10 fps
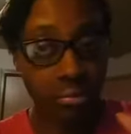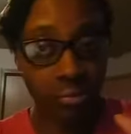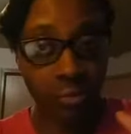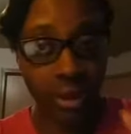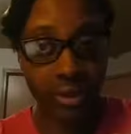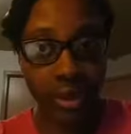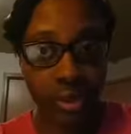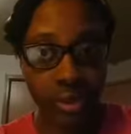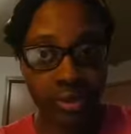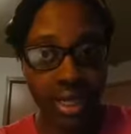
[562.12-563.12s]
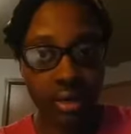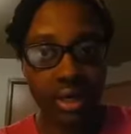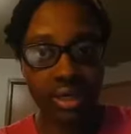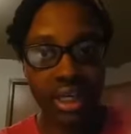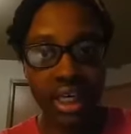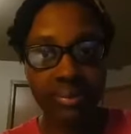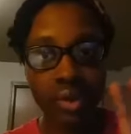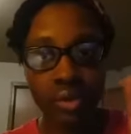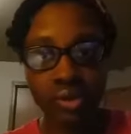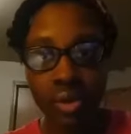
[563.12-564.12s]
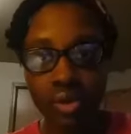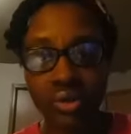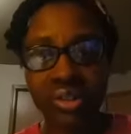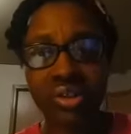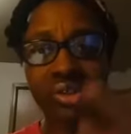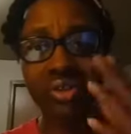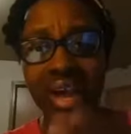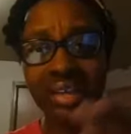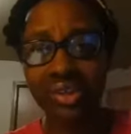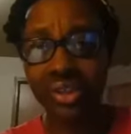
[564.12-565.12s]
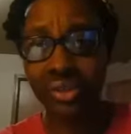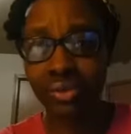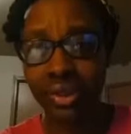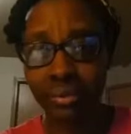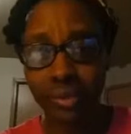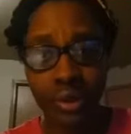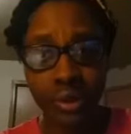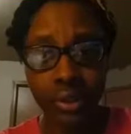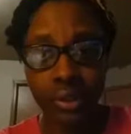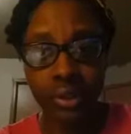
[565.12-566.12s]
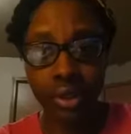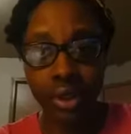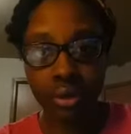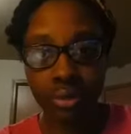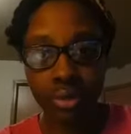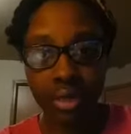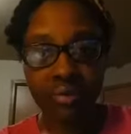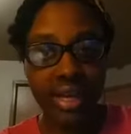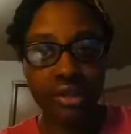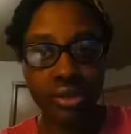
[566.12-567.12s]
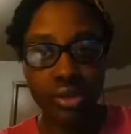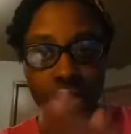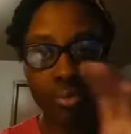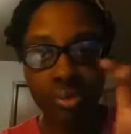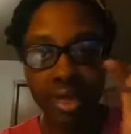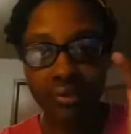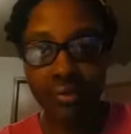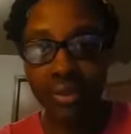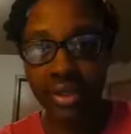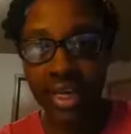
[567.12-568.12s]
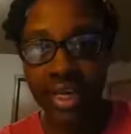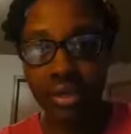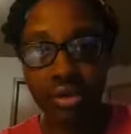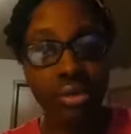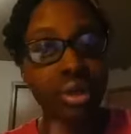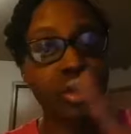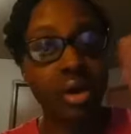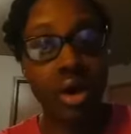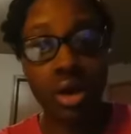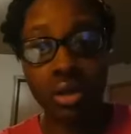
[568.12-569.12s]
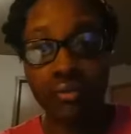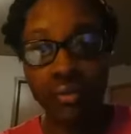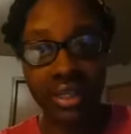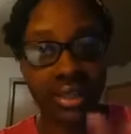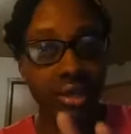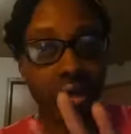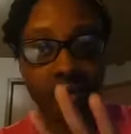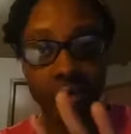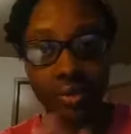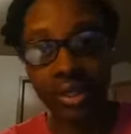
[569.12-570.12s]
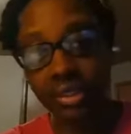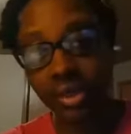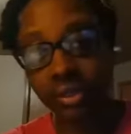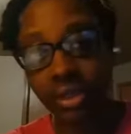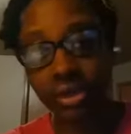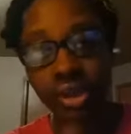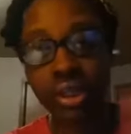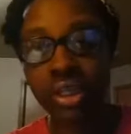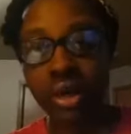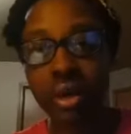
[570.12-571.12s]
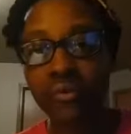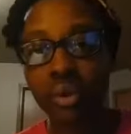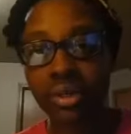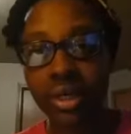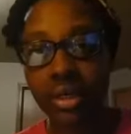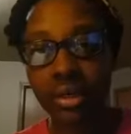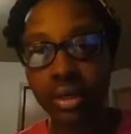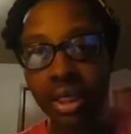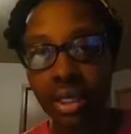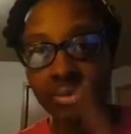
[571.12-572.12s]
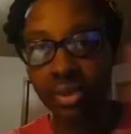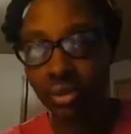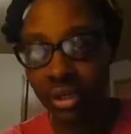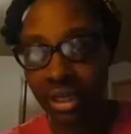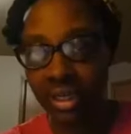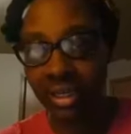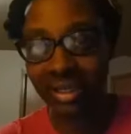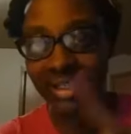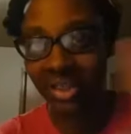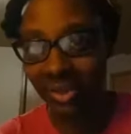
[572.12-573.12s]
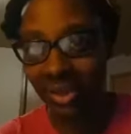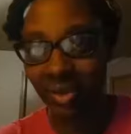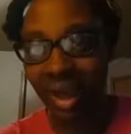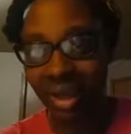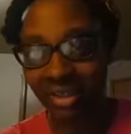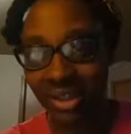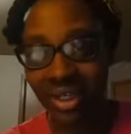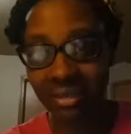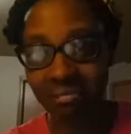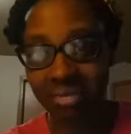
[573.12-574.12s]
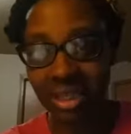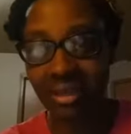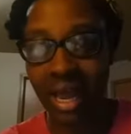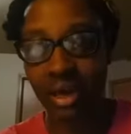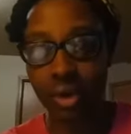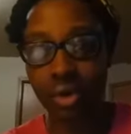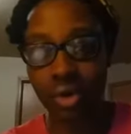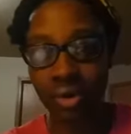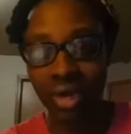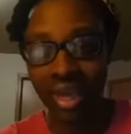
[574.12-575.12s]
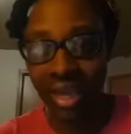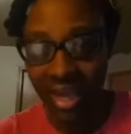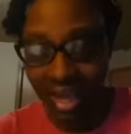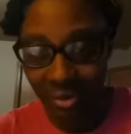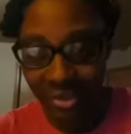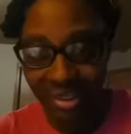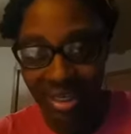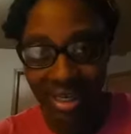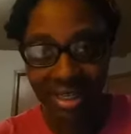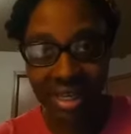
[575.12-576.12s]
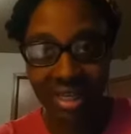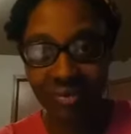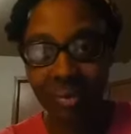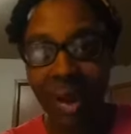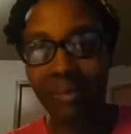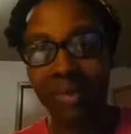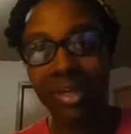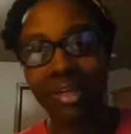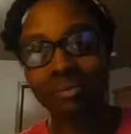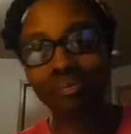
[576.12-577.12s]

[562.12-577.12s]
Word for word: Write the goal down and keep those goals until you actually do them. You know, if that's your goal plan for the day and you didn't get all of, like, say you have four things on there and you didn't get all four done, keep doing it until you actually meet that goal. Hey, Christine, thanks for popping in.